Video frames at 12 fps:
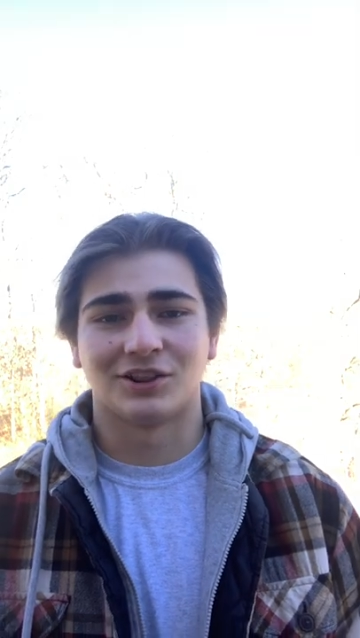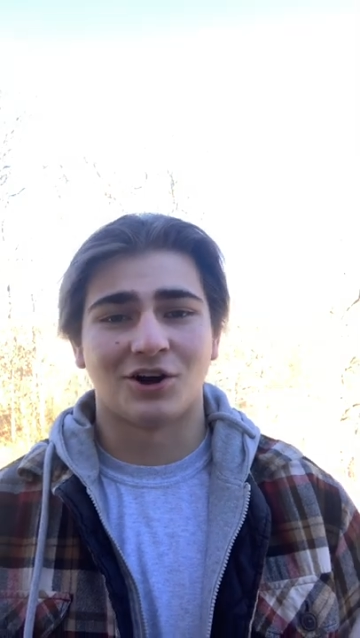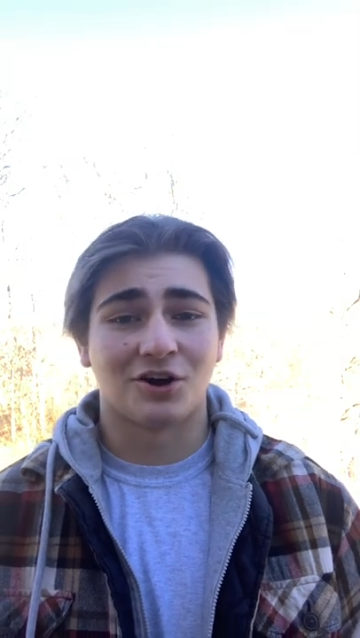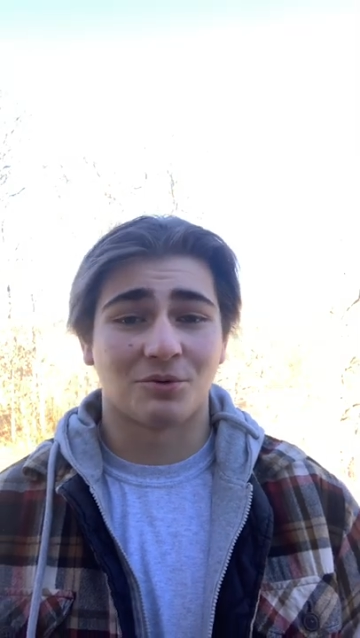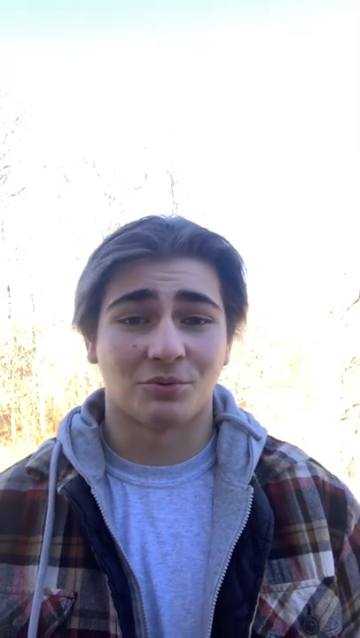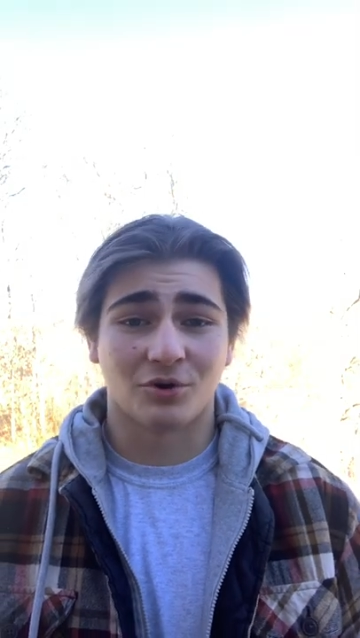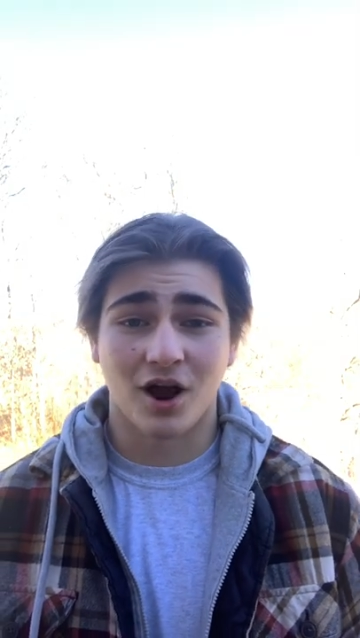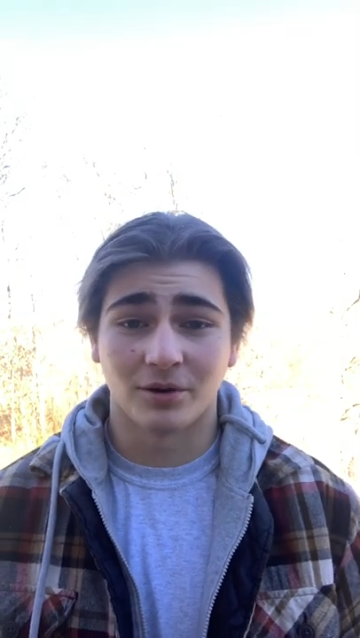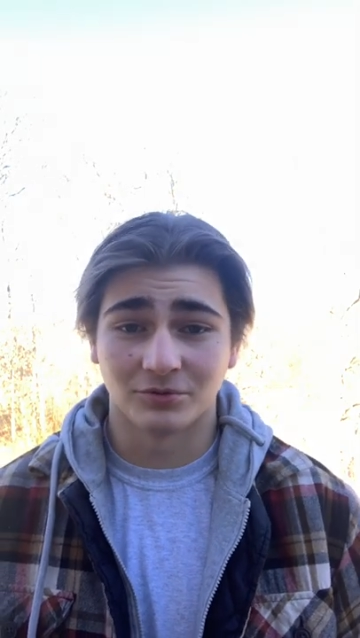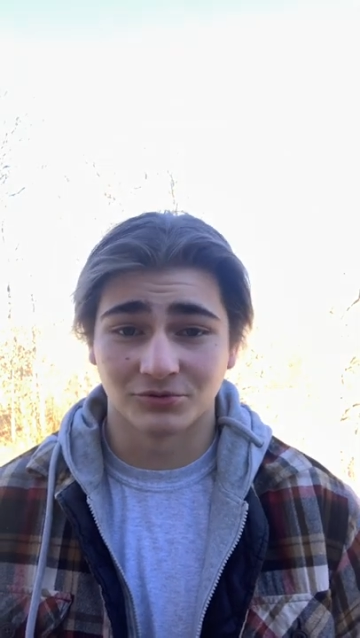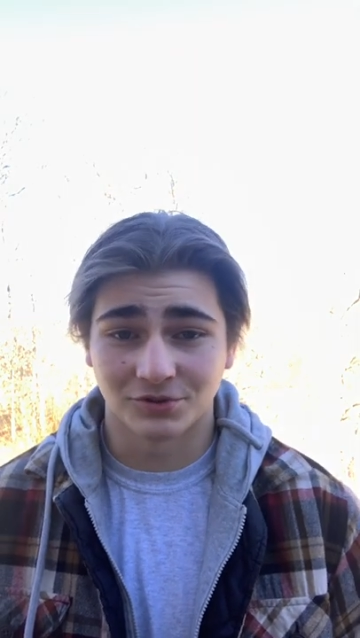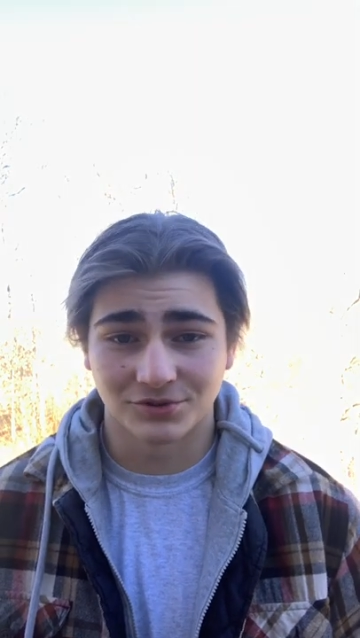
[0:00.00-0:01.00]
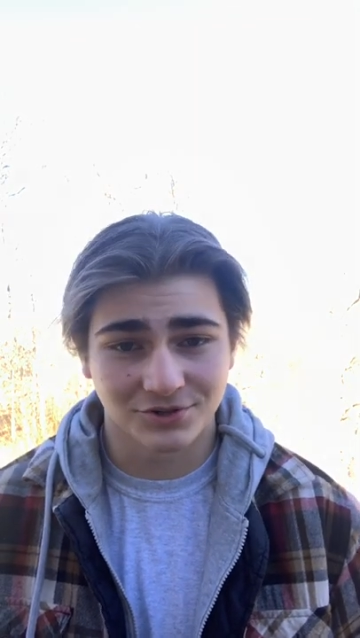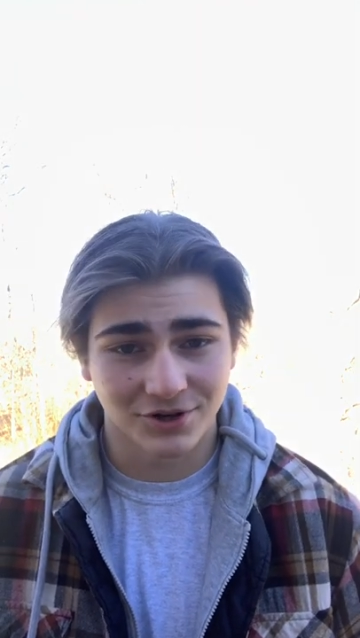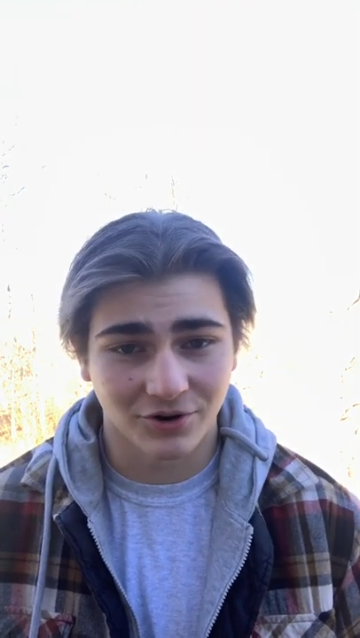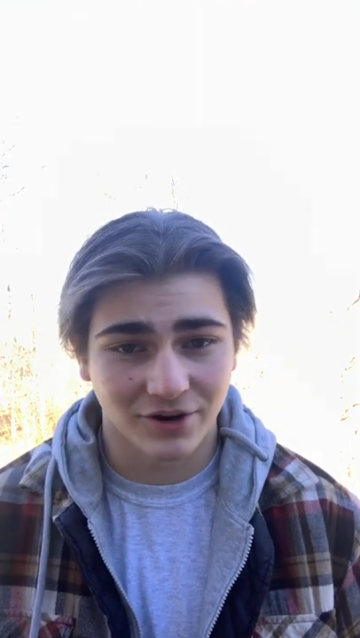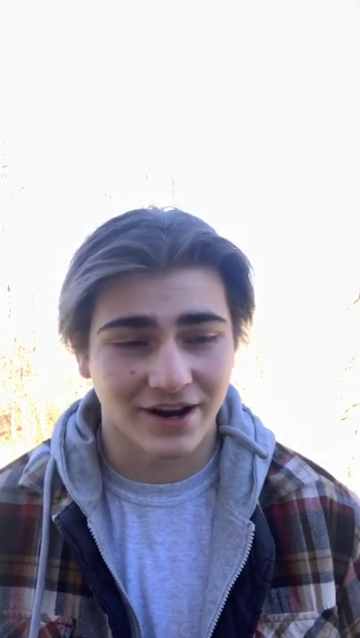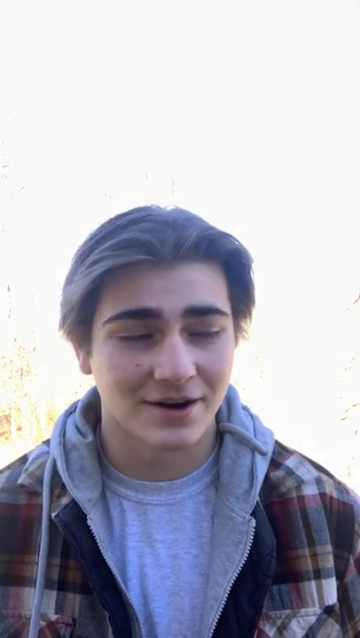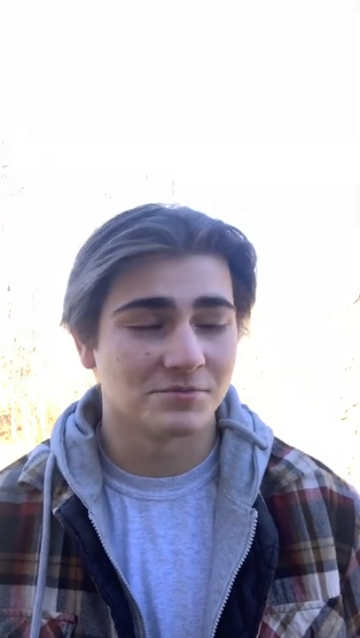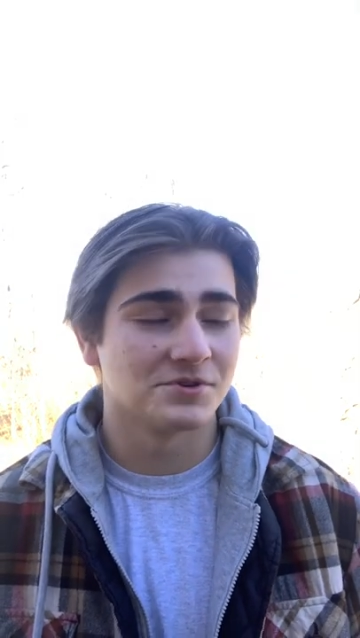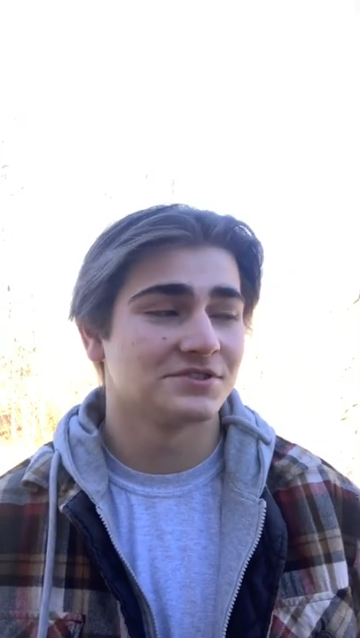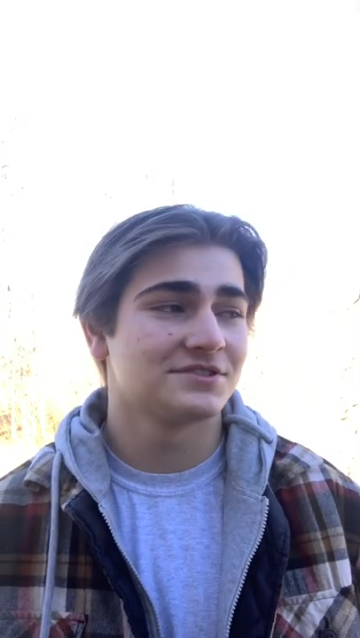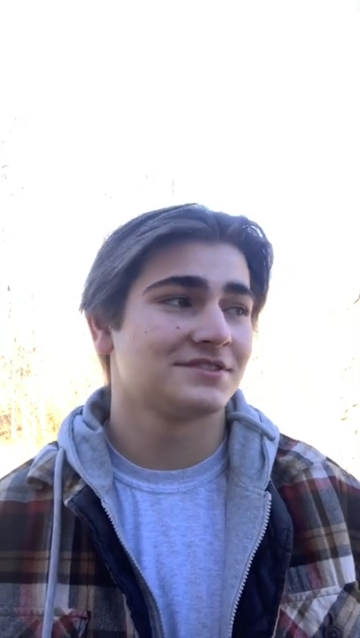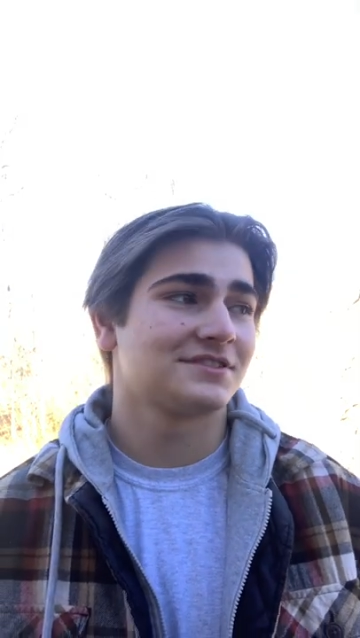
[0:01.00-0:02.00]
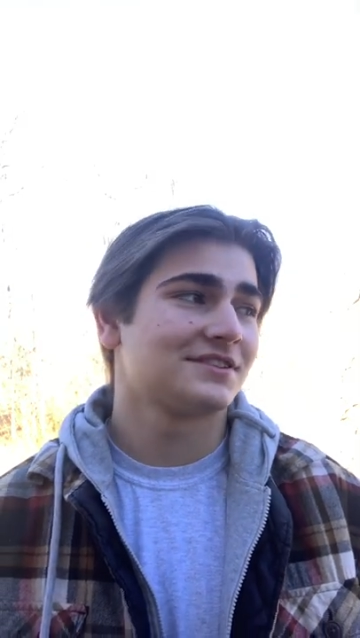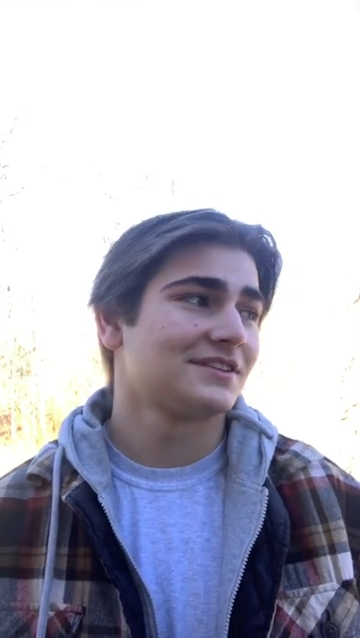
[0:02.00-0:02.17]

lot of problems with trail cameras.